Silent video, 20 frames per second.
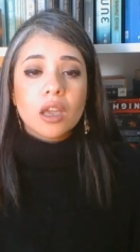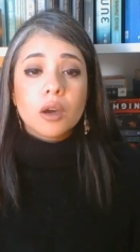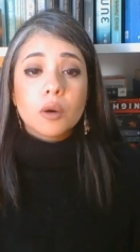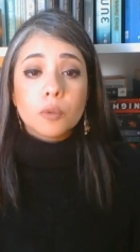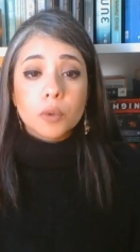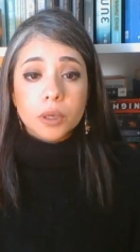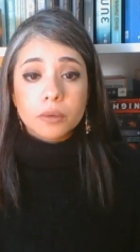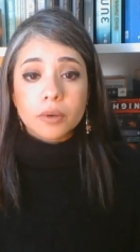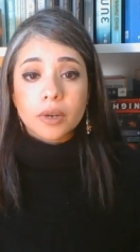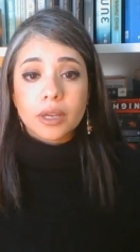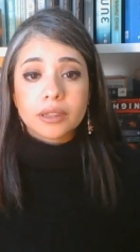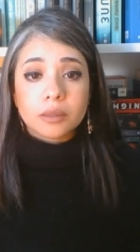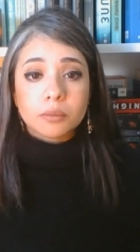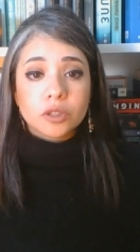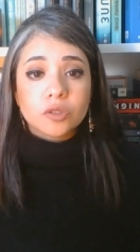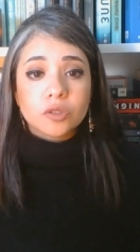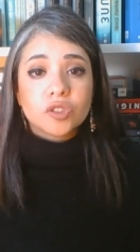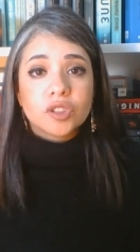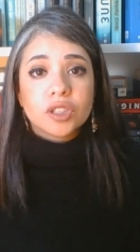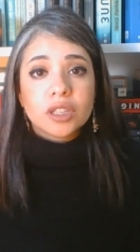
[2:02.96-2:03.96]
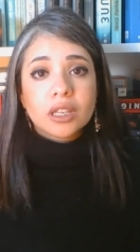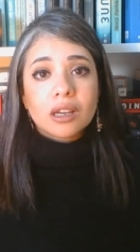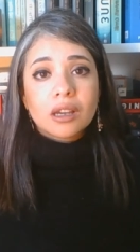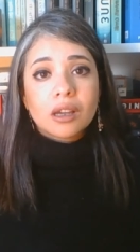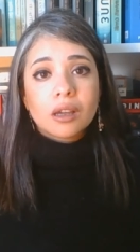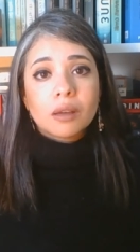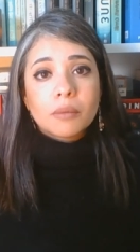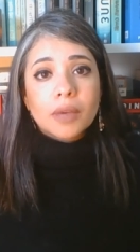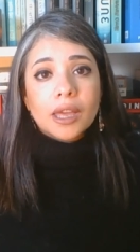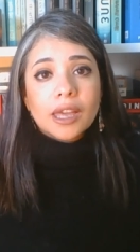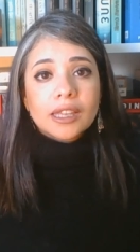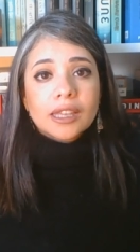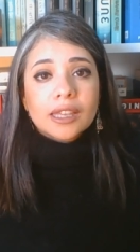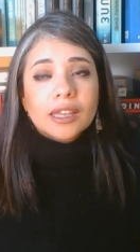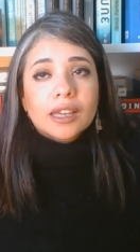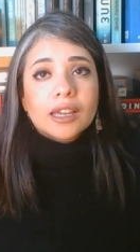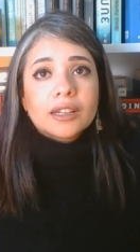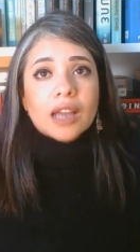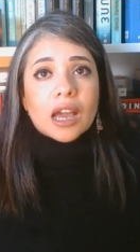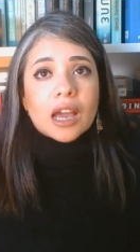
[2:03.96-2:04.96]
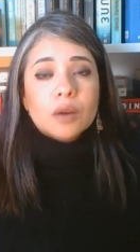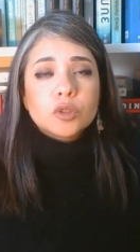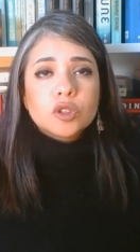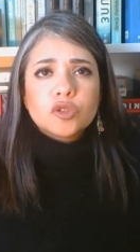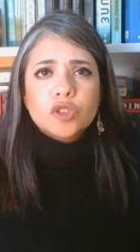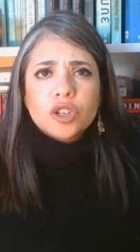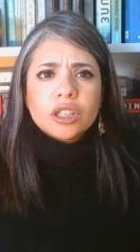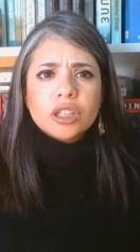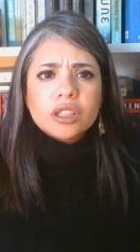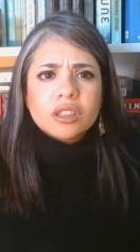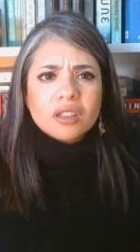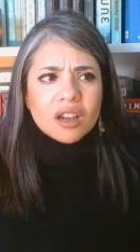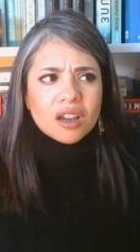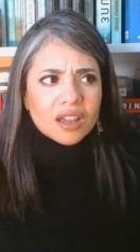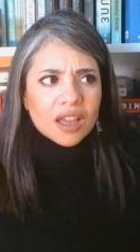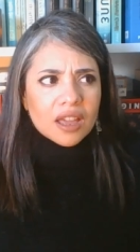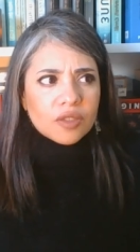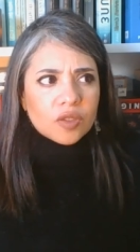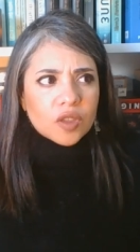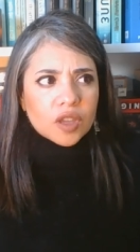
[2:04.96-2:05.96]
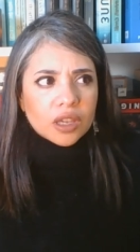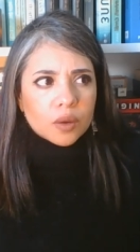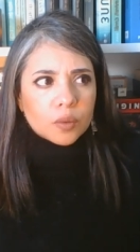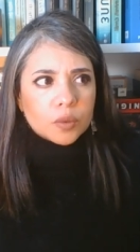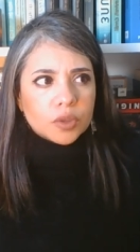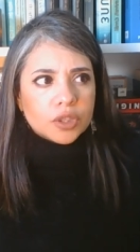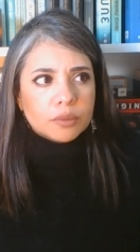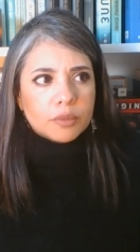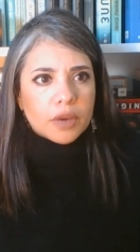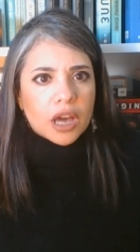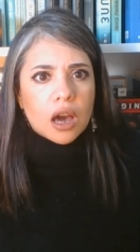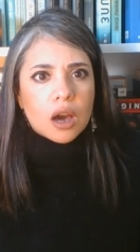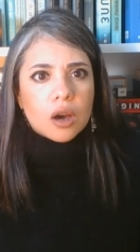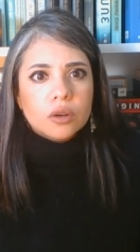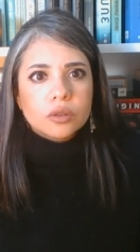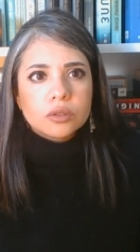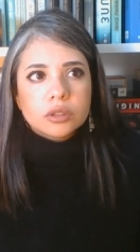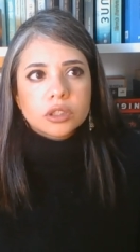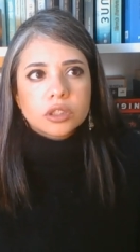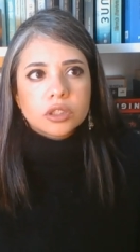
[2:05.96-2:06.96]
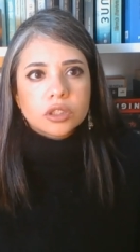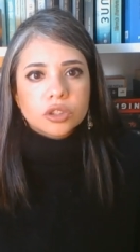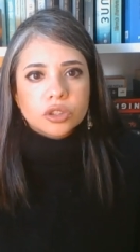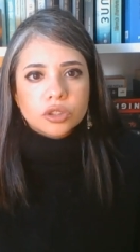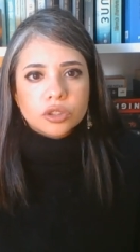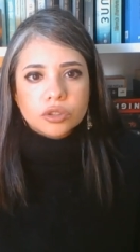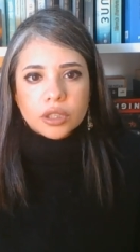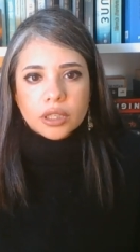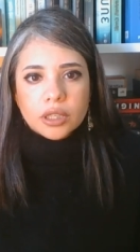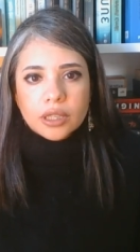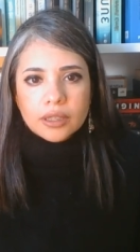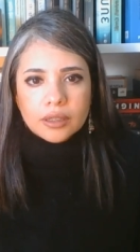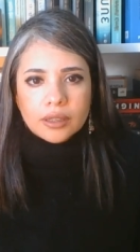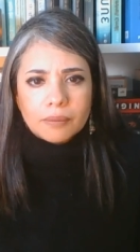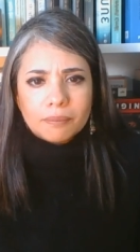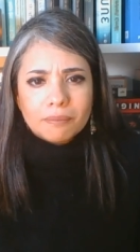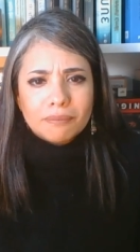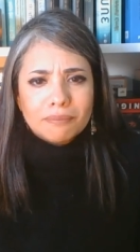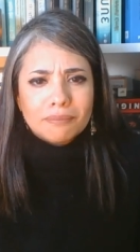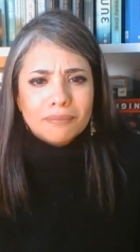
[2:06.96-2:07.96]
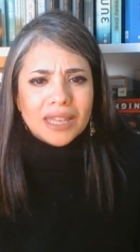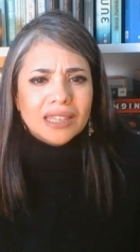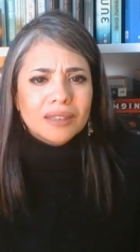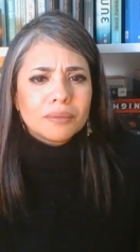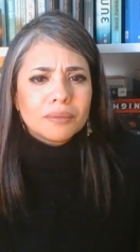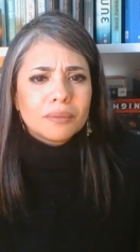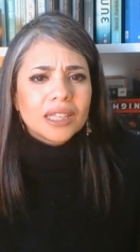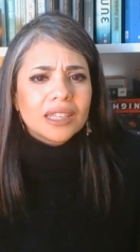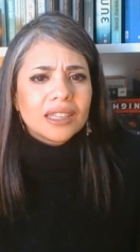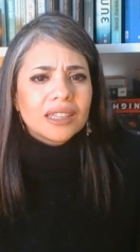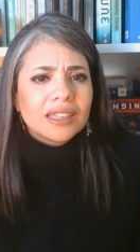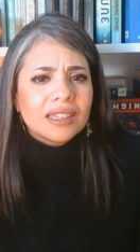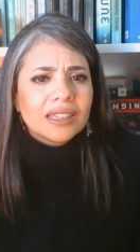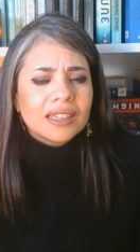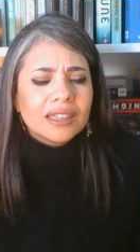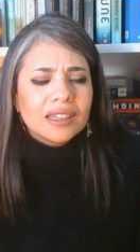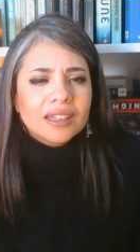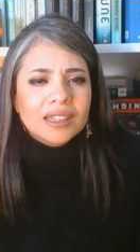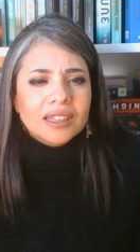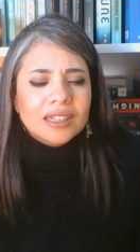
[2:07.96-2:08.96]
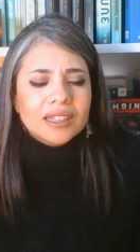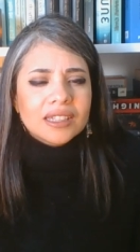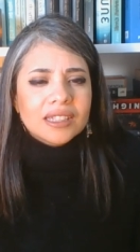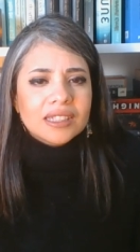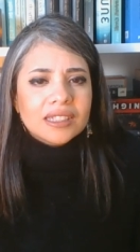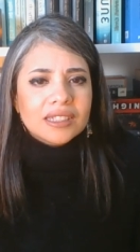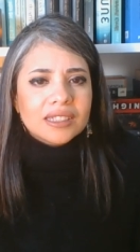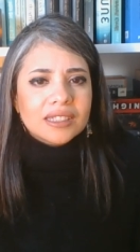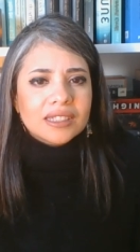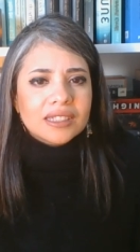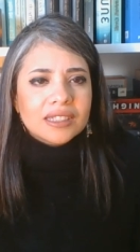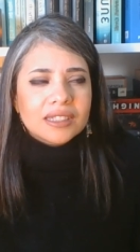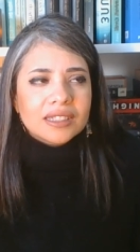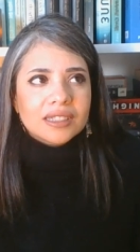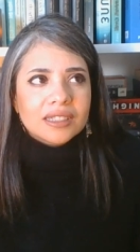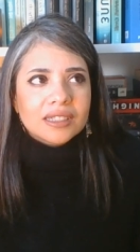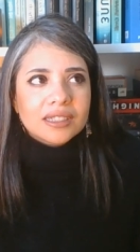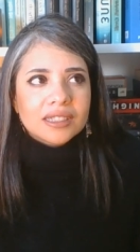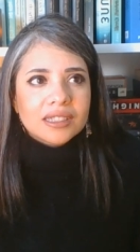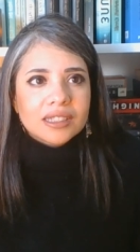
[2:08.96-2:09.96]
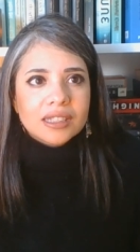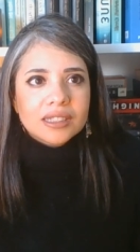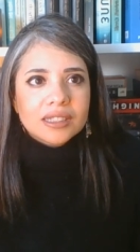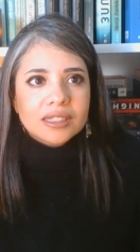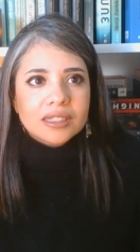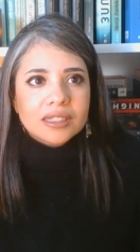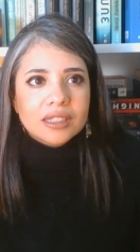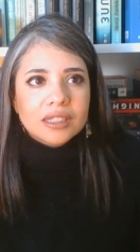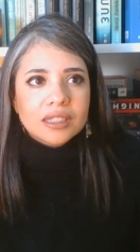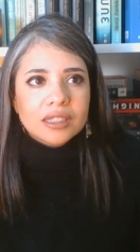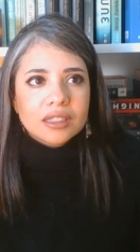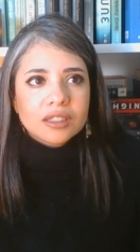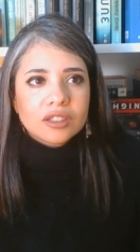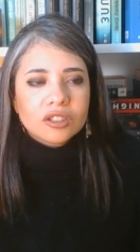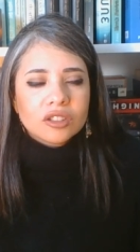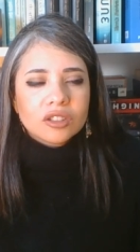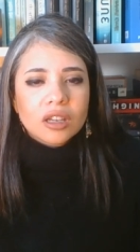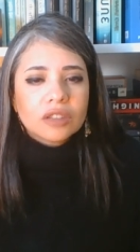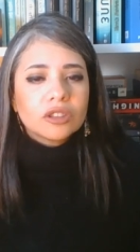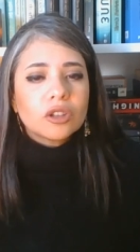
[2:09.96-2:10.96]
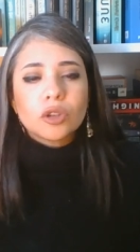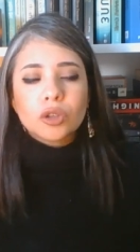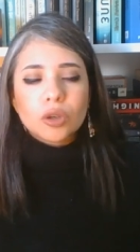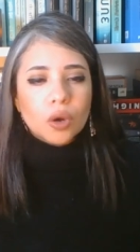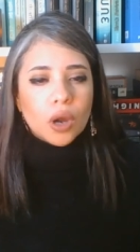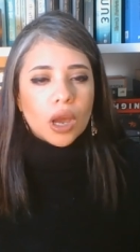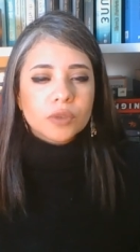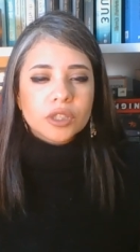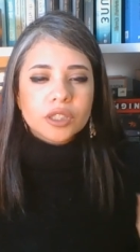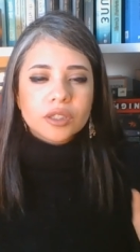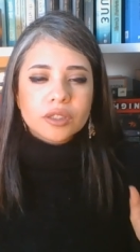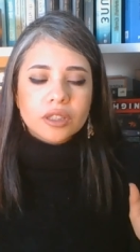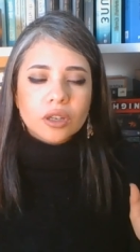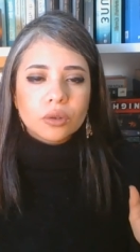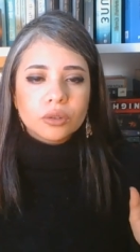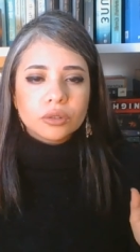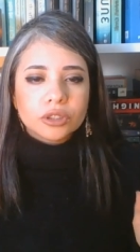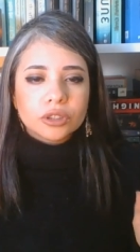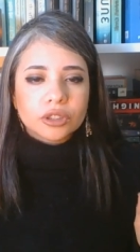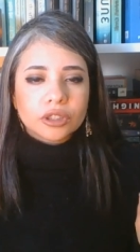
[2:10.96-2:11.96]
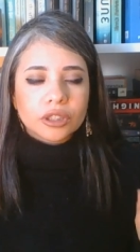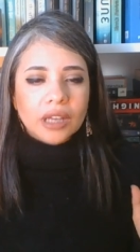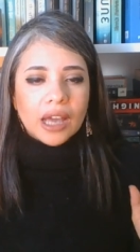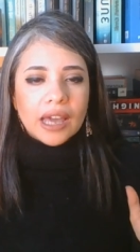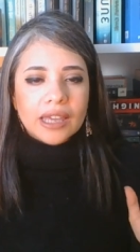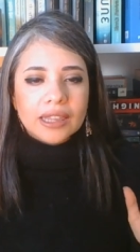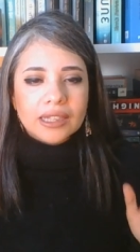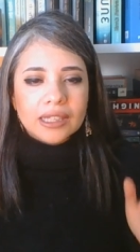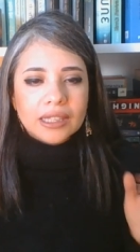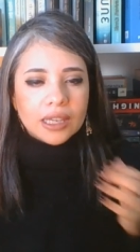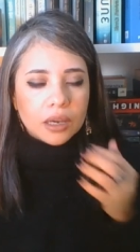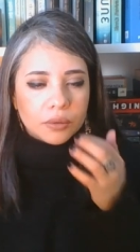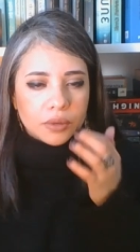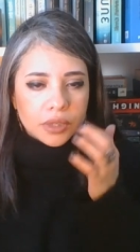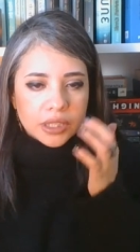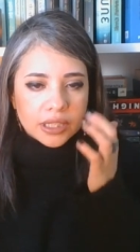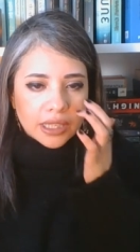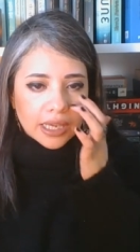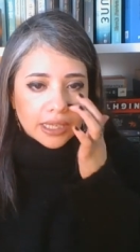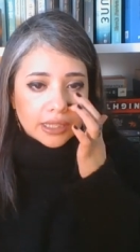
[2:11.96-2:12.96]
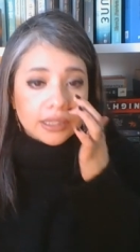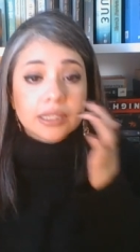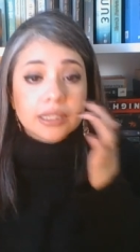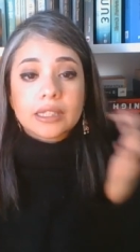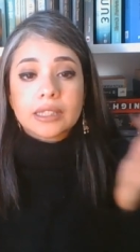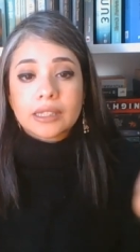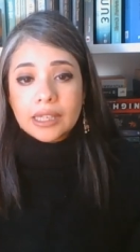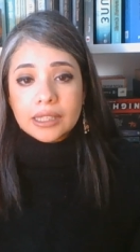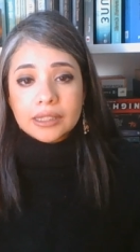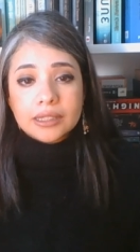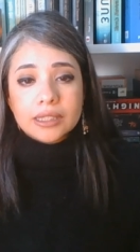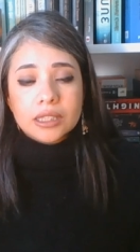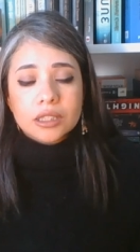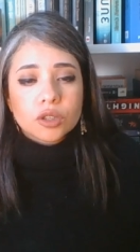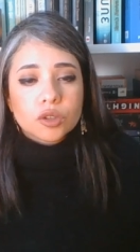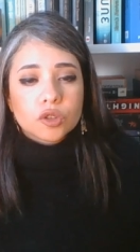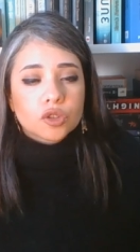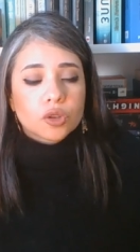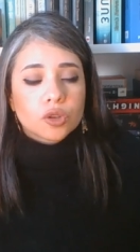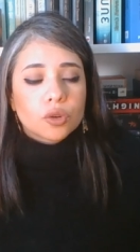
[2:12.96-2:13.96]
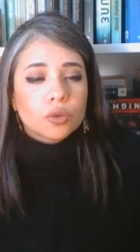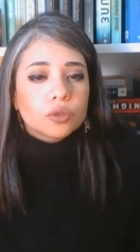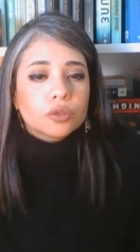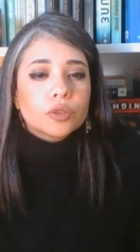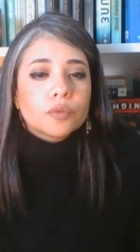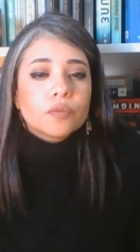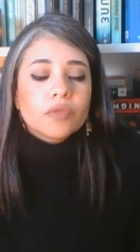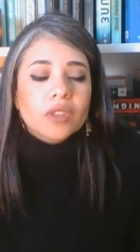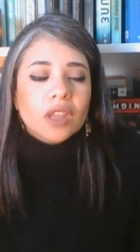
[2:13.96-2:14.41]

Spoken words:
We were at the museum and I was very young. I think I was about maybe 16? No, I was older. I think I was 18 years old.